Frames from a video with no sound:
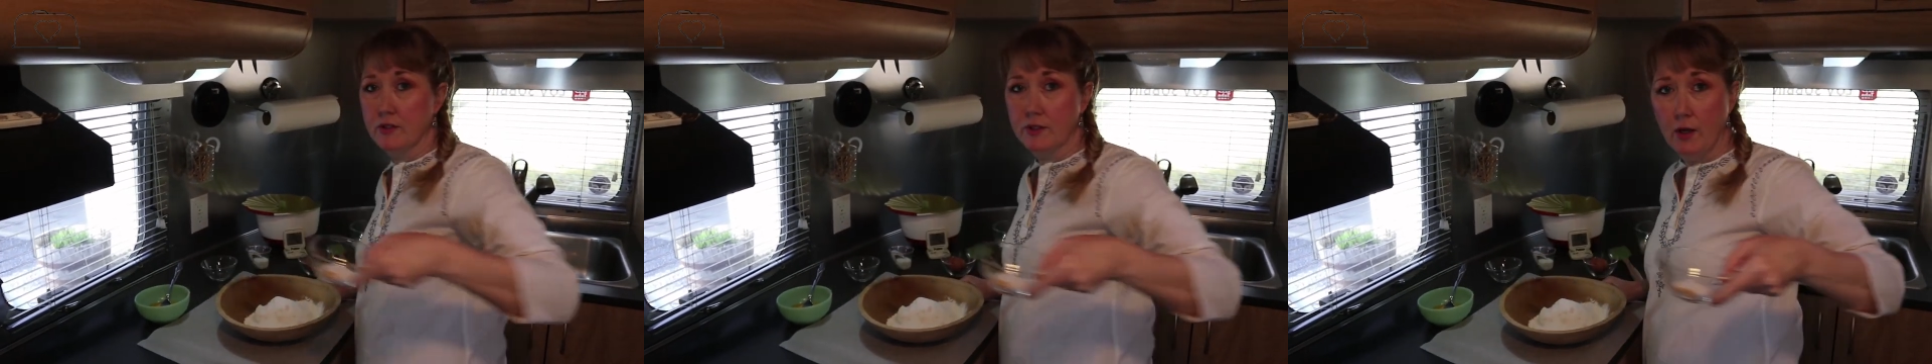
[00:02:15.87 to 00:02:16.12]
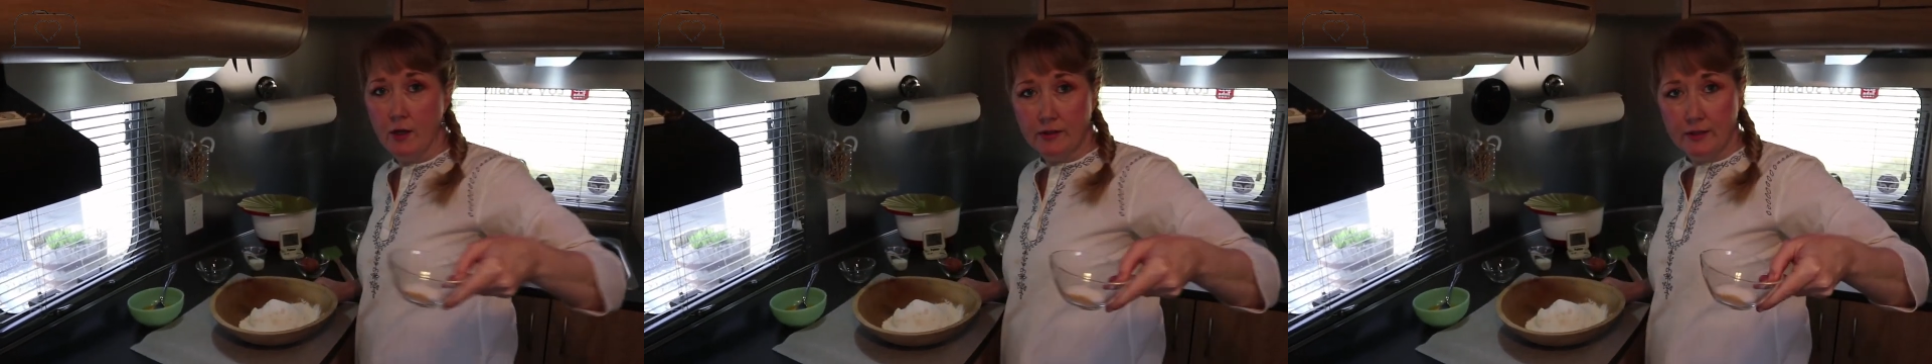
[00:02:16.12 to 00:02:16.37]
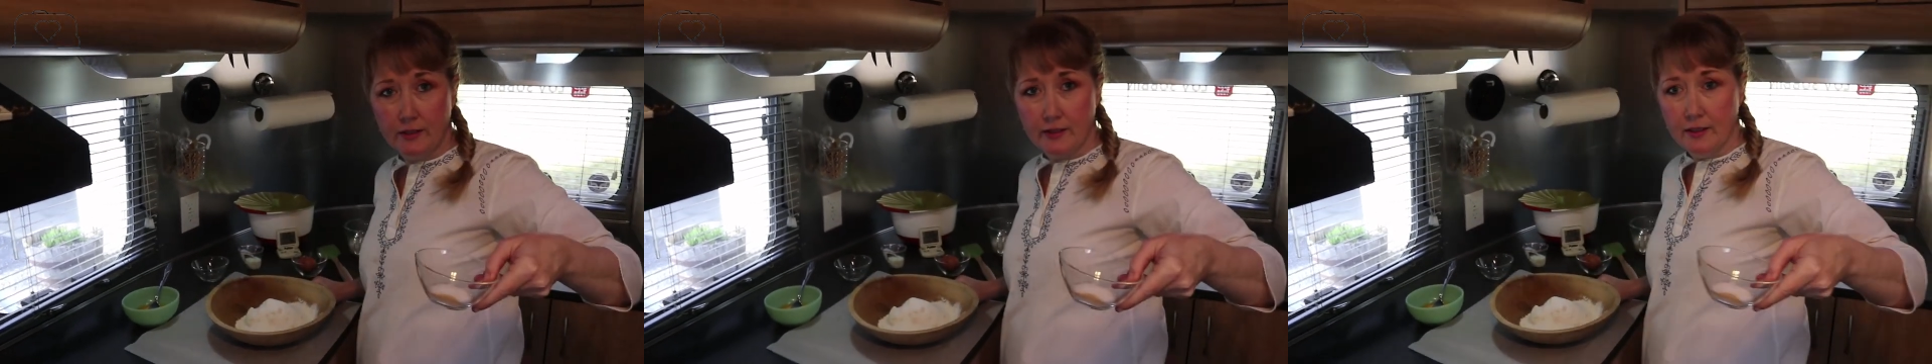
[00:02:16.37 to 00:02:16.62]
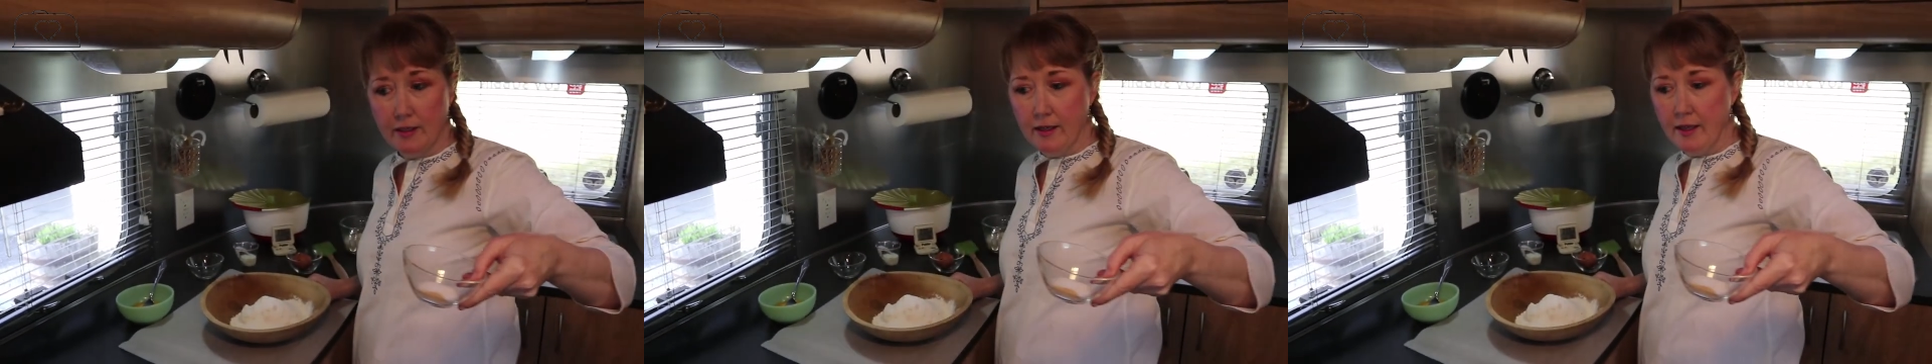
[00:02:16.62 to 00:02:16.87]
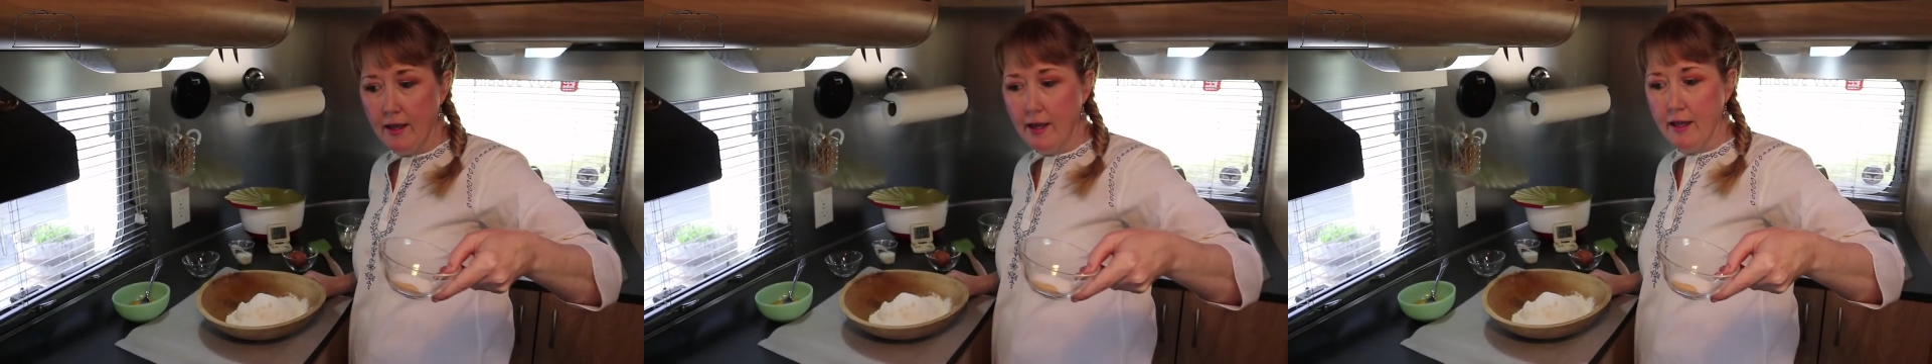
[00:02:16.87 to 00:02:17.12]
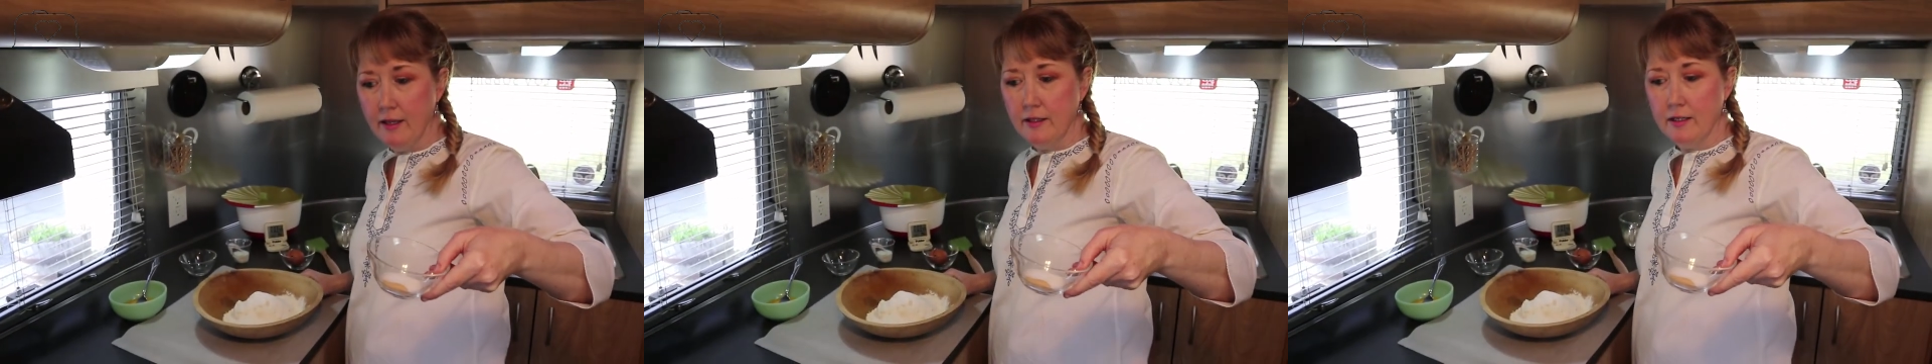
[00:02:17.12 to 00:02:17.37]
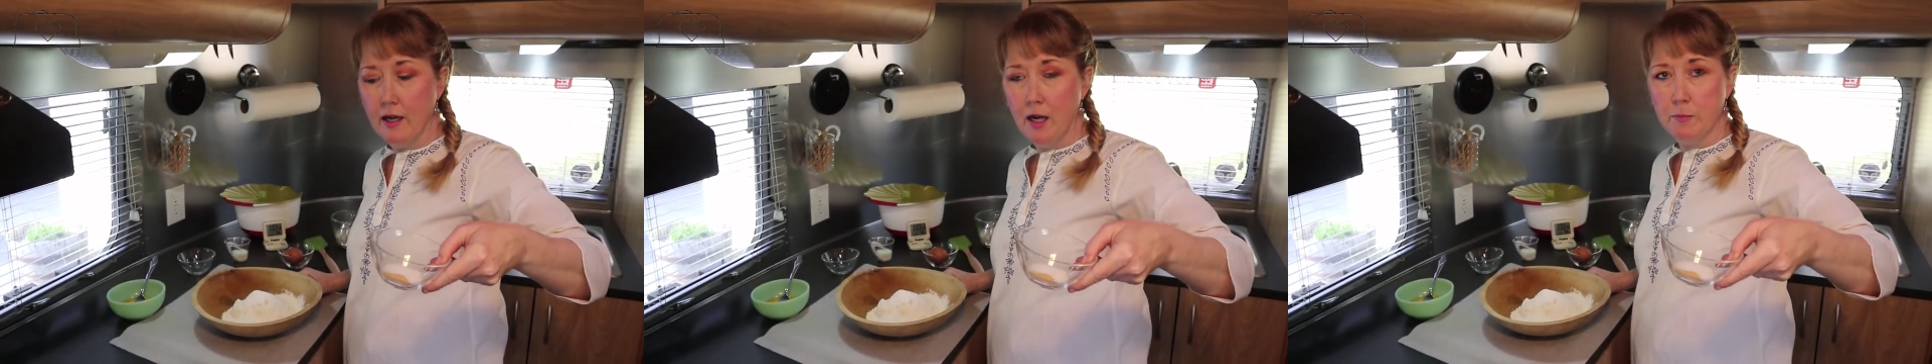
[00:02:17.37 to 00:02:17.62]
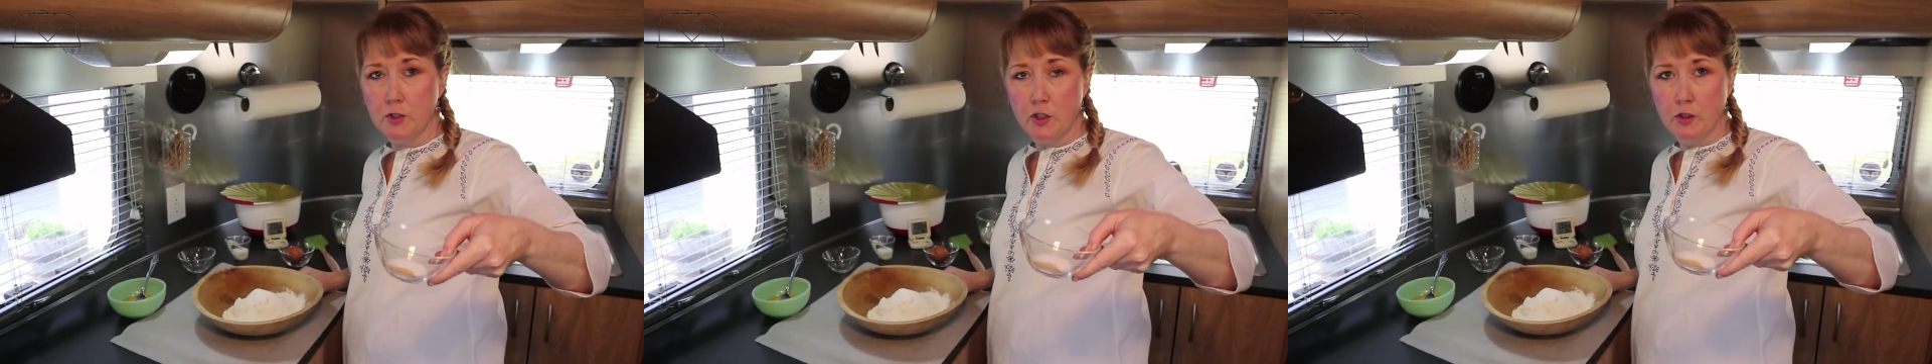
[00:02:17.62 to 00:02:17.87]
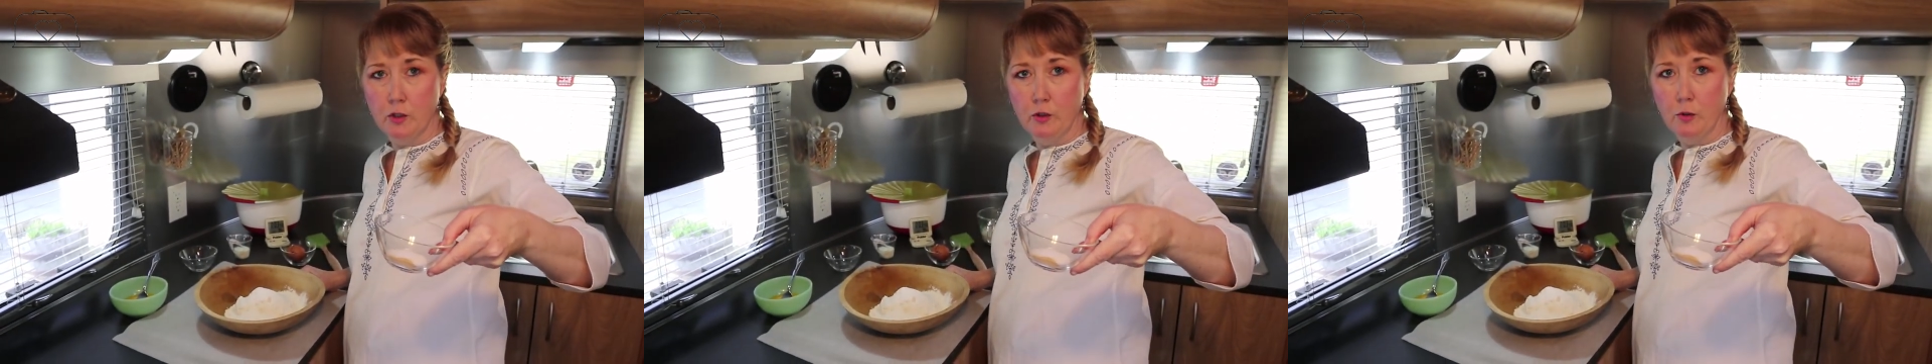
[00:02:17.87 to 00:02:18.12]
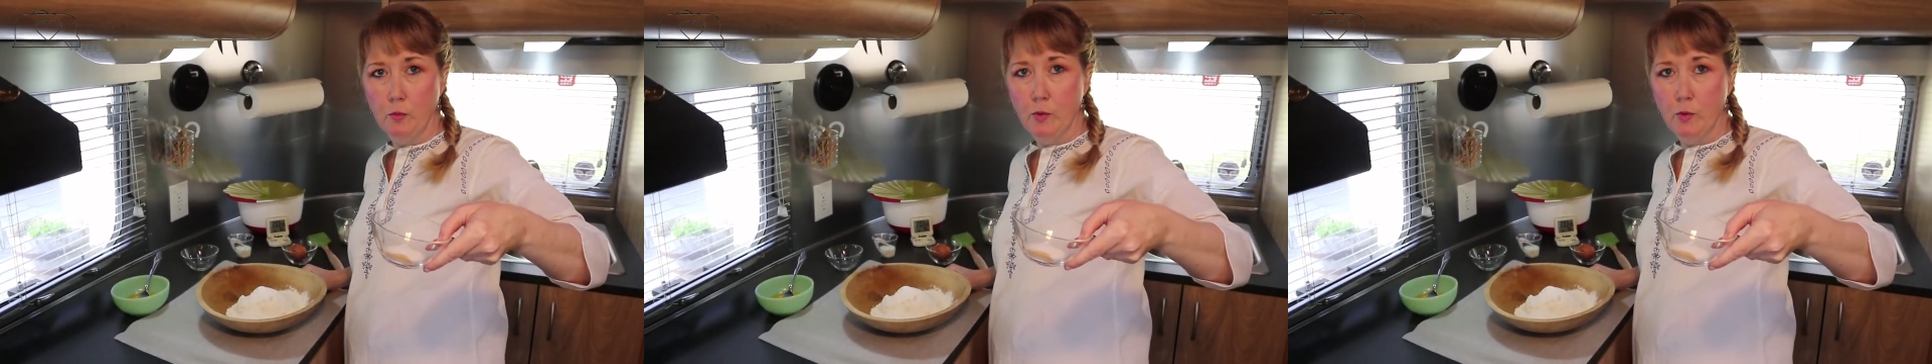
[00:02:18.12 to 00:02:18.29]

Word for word: of salt, and the optional